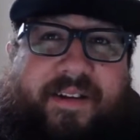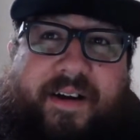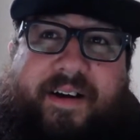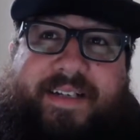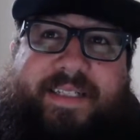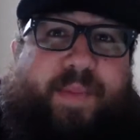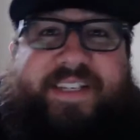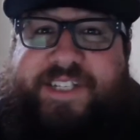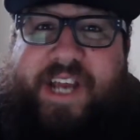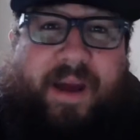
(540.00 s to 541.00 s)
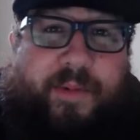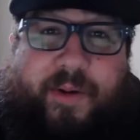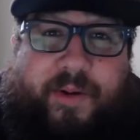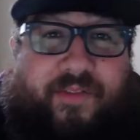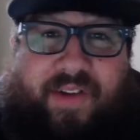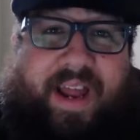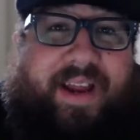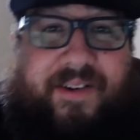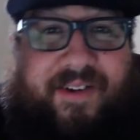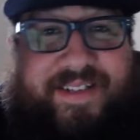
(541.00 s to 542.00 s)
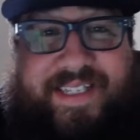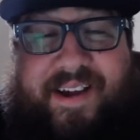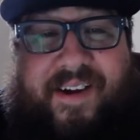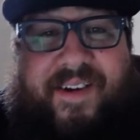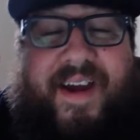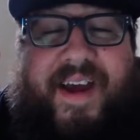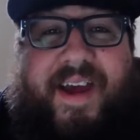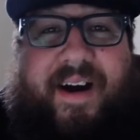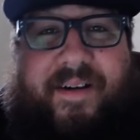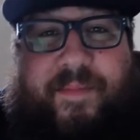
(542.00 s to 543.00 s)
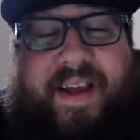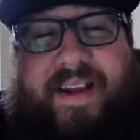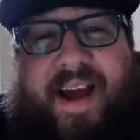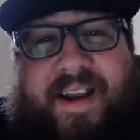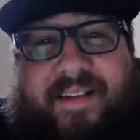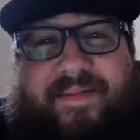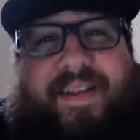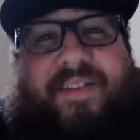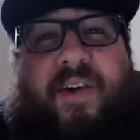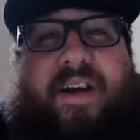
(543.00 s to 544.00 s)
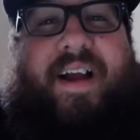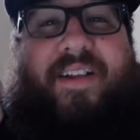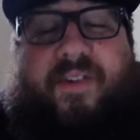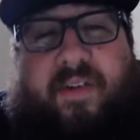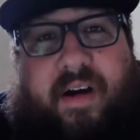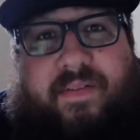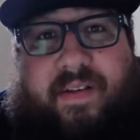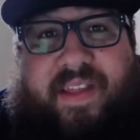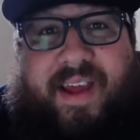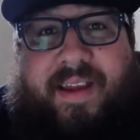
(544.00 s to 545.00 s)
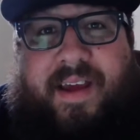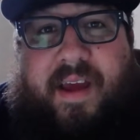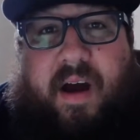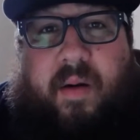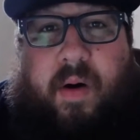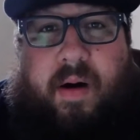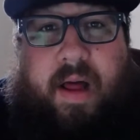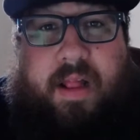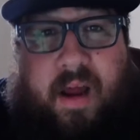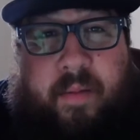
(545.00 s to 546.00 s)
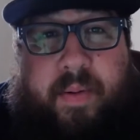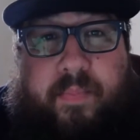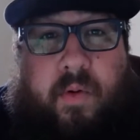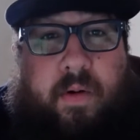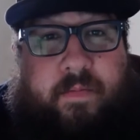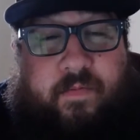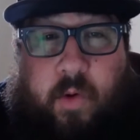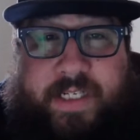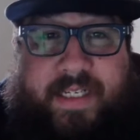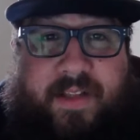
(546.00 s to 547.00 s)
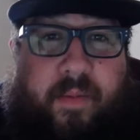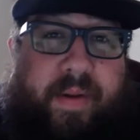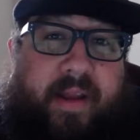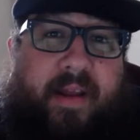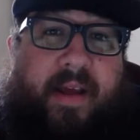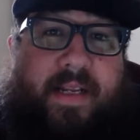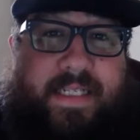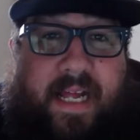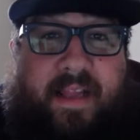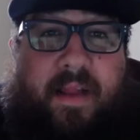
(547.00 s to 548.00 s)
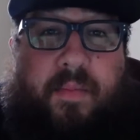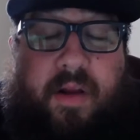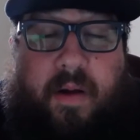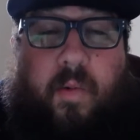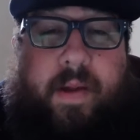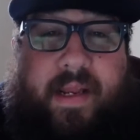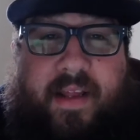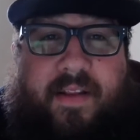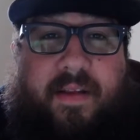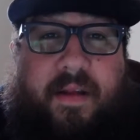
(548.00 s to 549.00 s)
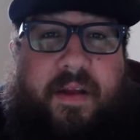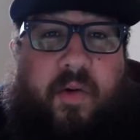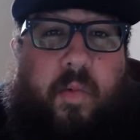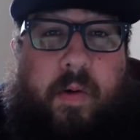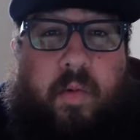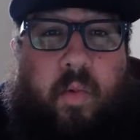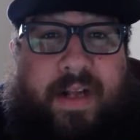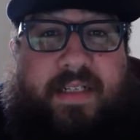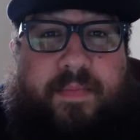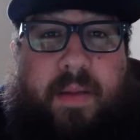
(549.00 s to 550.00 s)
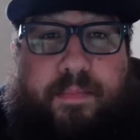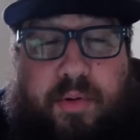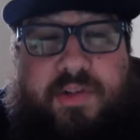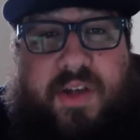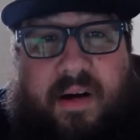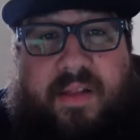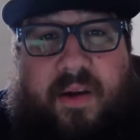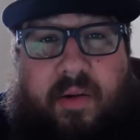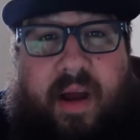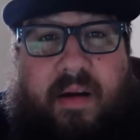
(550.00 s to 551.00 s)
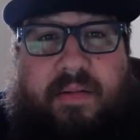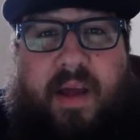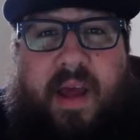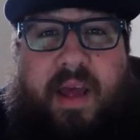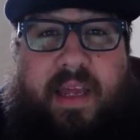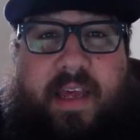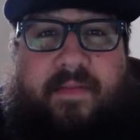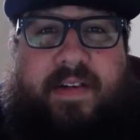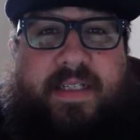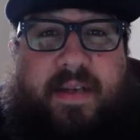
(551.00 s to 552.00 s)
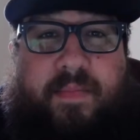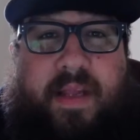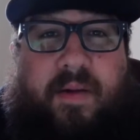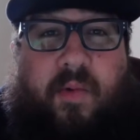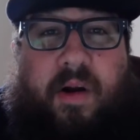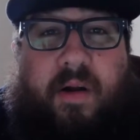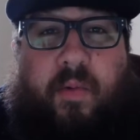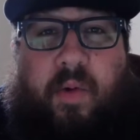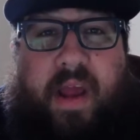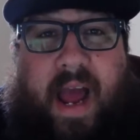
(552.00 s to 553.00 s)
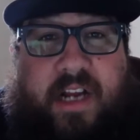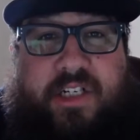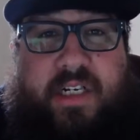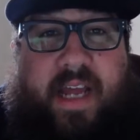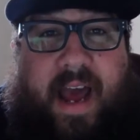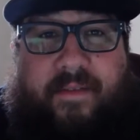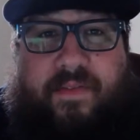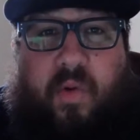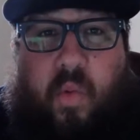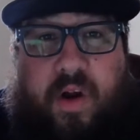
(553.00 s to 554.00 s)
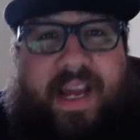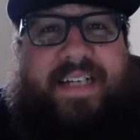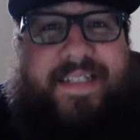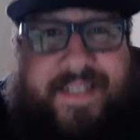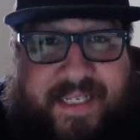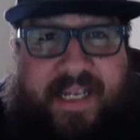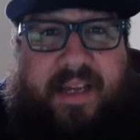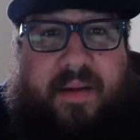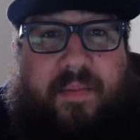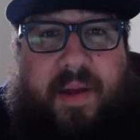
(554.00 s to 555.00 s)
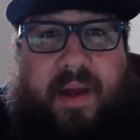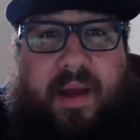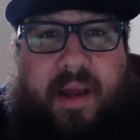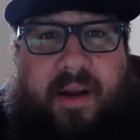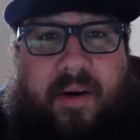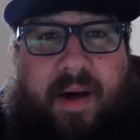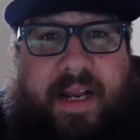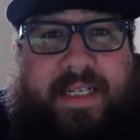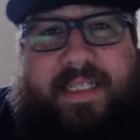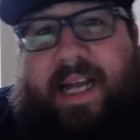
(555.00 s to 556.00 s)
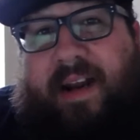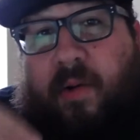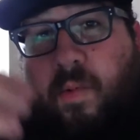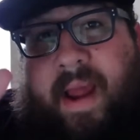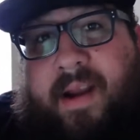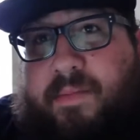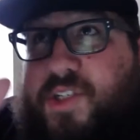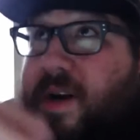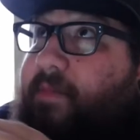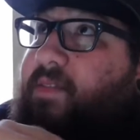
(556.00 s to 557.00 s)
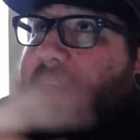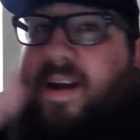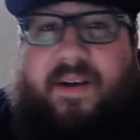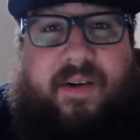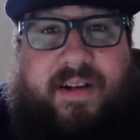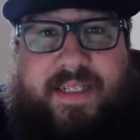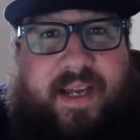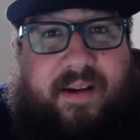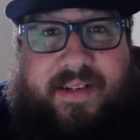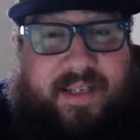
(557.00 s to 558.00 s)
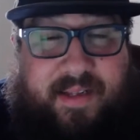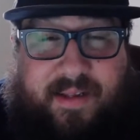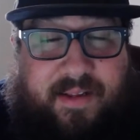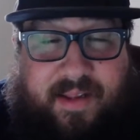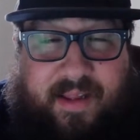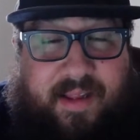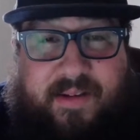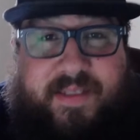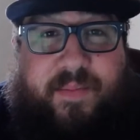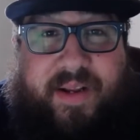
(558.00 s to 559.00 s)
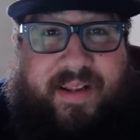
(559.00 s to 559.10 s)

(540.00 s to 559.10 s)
Space Jam, you're flying across the air. I turned off on that. A lot of people were voicing their opinion, telling them, look, we would want something boots on the ground. Give us something where we actually have to work as a team, and it's not a random shot flying across the air to kill somebody.